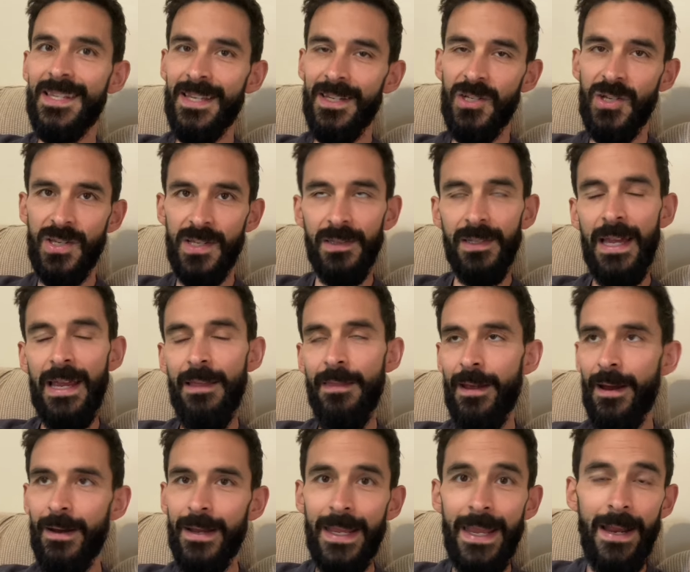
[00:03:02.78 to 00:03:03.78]
to just lay
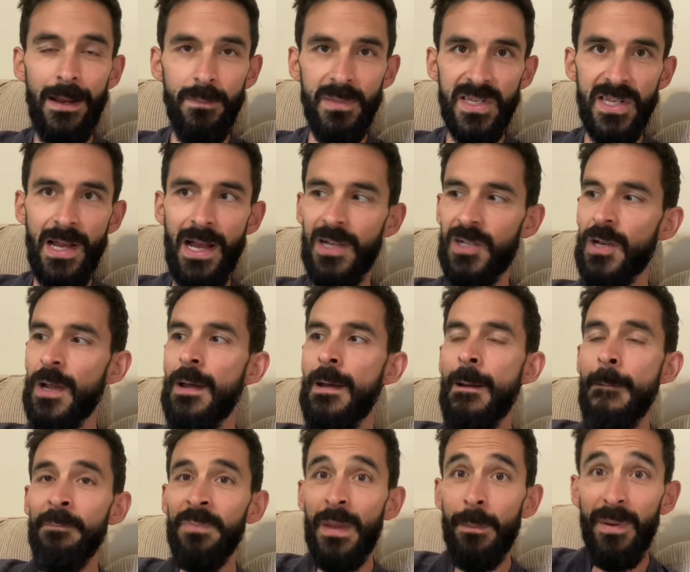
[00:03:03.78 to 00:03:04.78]
there and get a massage.
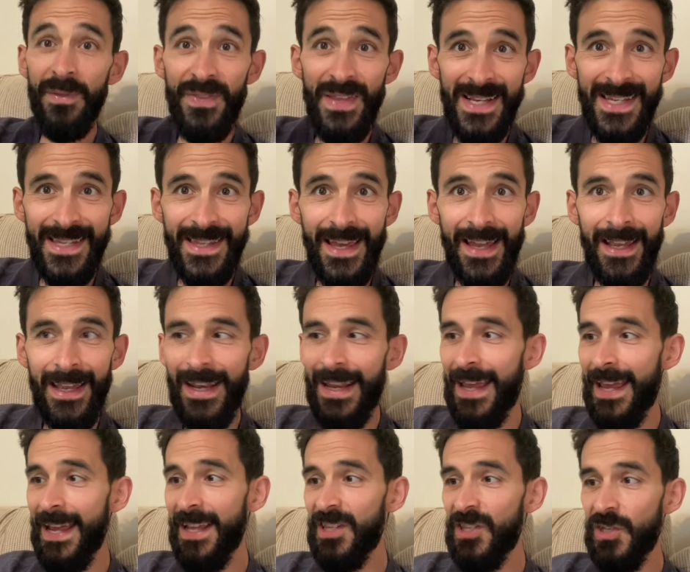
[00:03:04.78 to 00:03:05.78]
But this thing, it
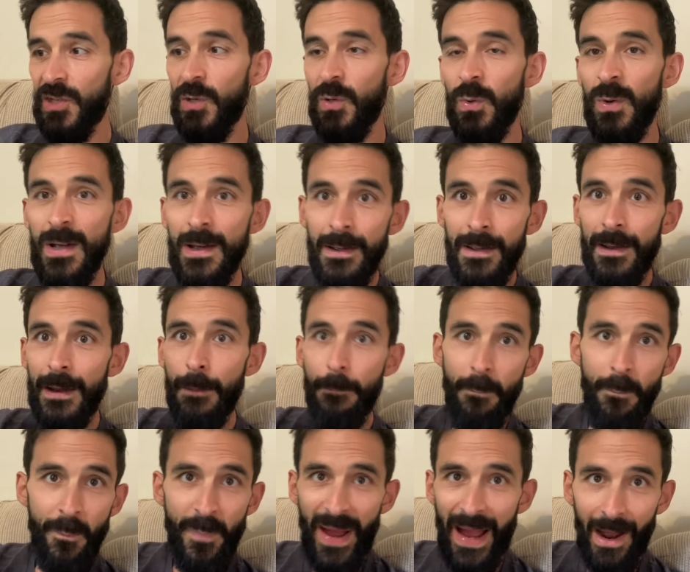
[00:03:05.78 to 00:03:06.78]
hits you,
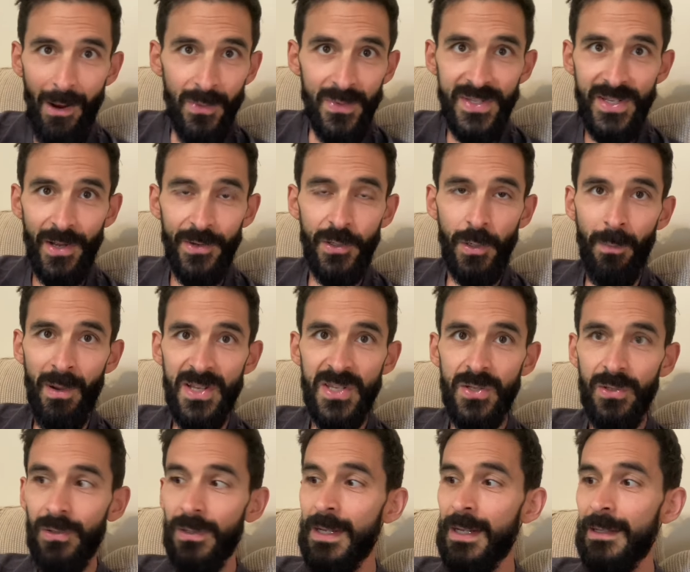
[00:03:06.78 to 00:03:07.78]
it pounds on your
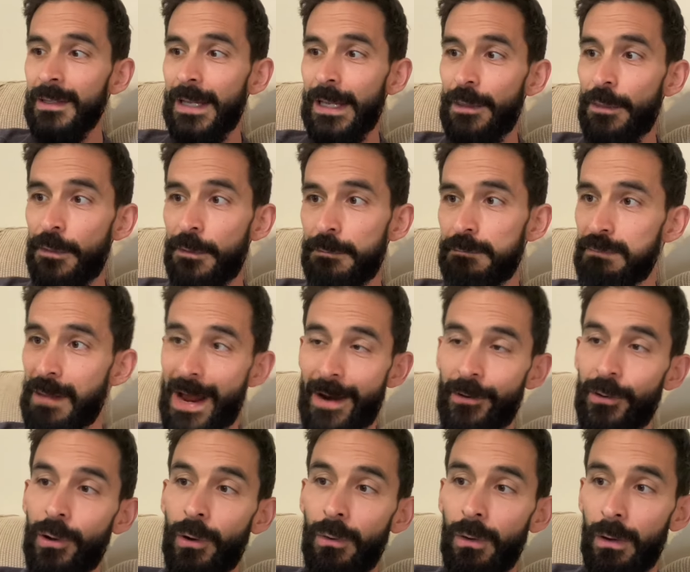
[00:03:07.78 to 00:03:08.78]
muscle, like, I
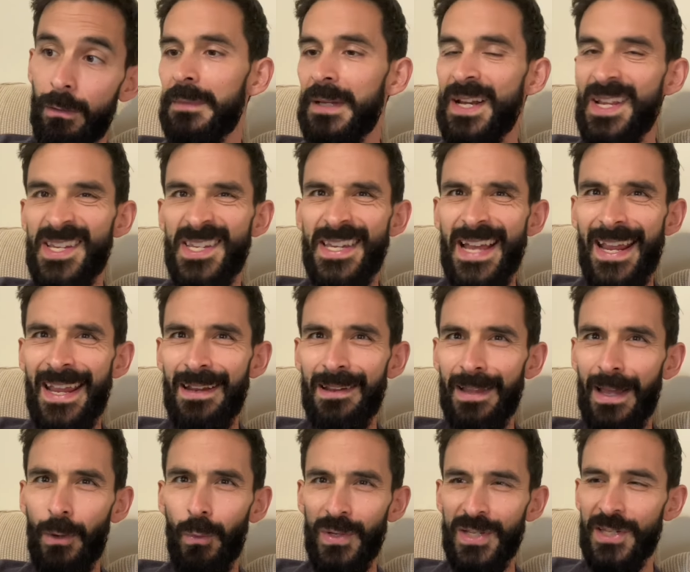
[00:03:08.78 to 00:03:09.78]
don't know, in a second,
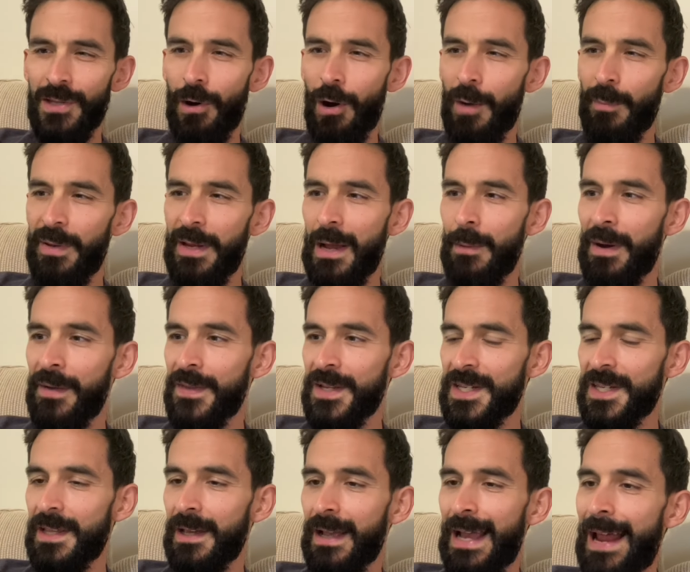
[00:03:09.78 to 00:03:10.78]
like what's the RPM on
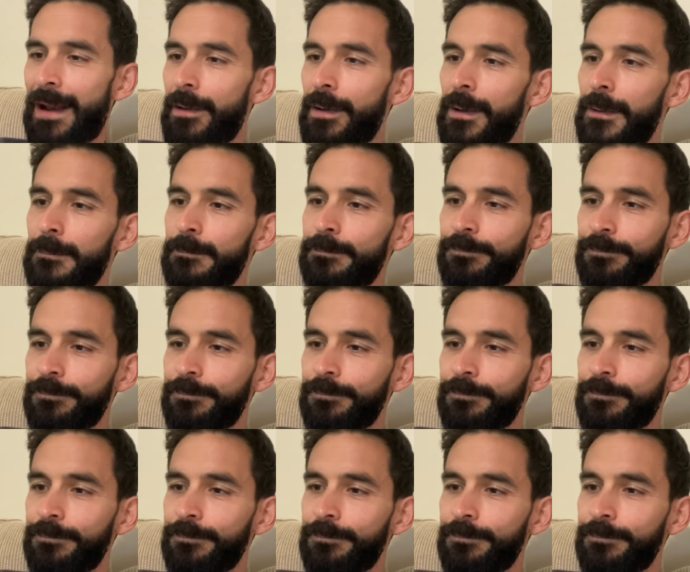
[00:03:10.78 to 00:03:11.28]
this thing? I don't know.